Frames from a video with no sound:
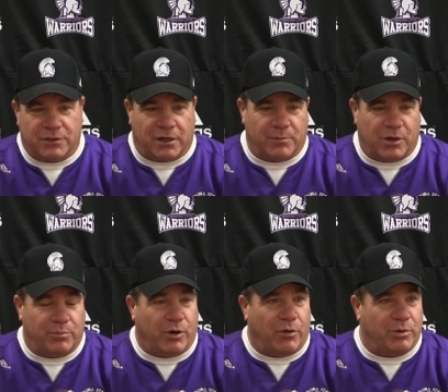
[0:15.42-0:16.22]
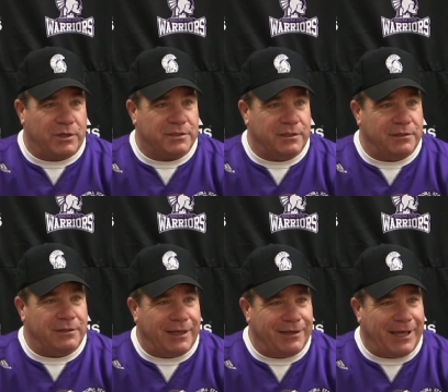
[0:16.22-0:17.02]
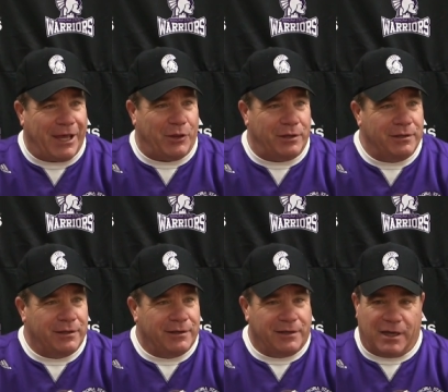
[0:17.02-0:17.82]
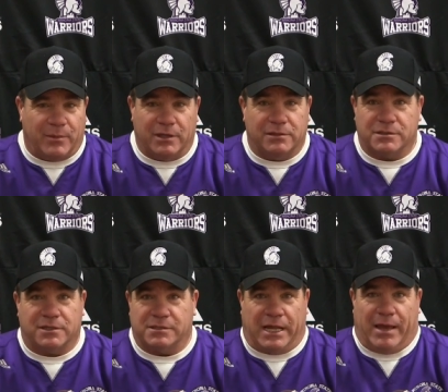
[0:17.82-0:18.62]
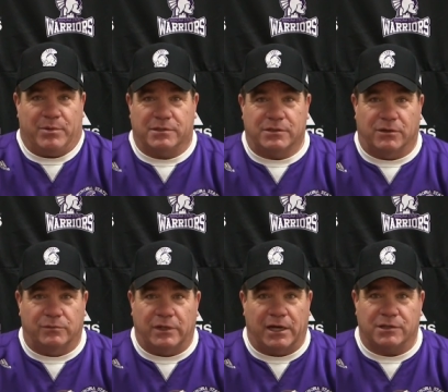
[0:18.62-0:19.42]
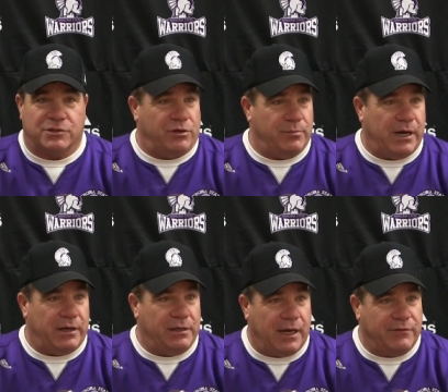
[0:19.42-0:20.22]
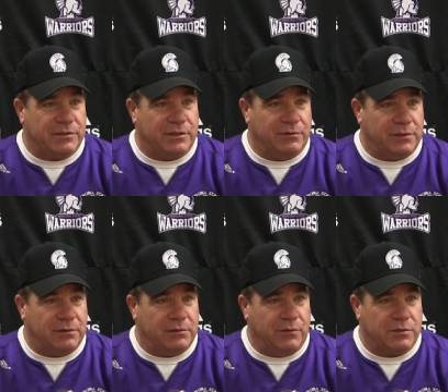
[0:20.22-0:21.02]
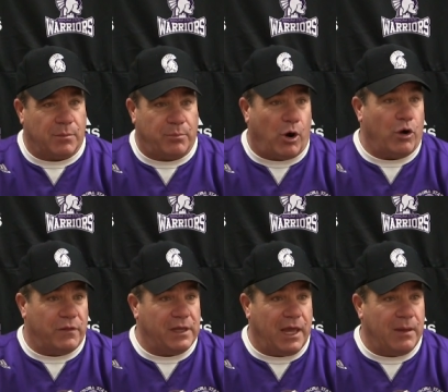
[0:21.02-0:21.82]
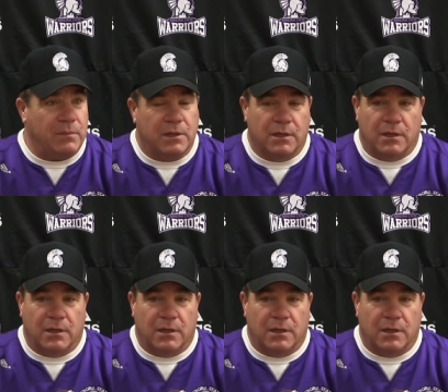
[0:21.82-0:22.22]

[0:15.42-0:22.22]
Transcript: talking about Paul Preston and, and, Alan, I mean, it just doesn't happen. So I'm not concerned about it. Obviously, it, it was a part of the game.